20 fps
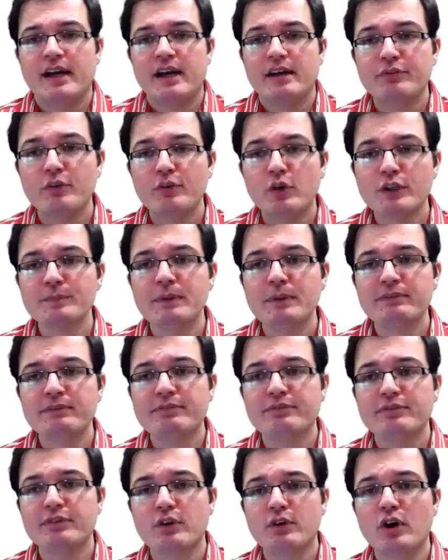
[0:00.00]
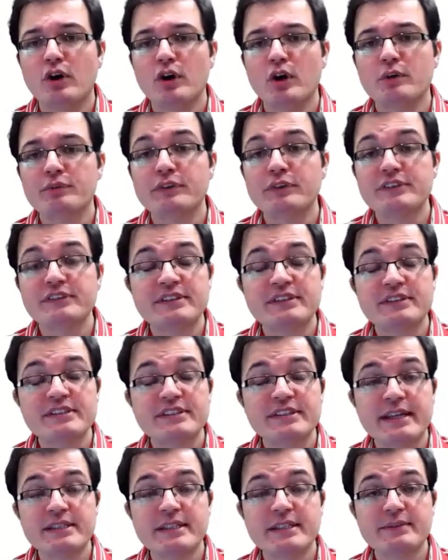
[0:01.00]
Affordable Web for All offers
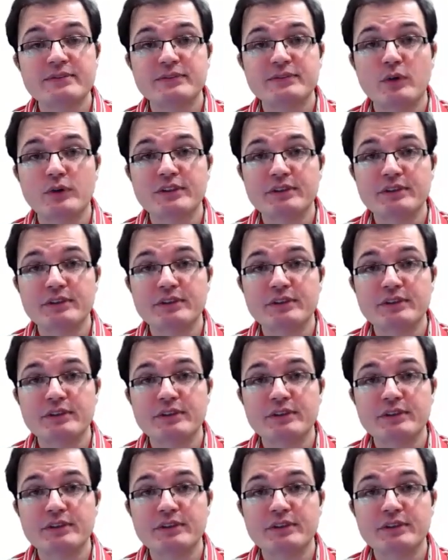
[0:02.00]
incentives for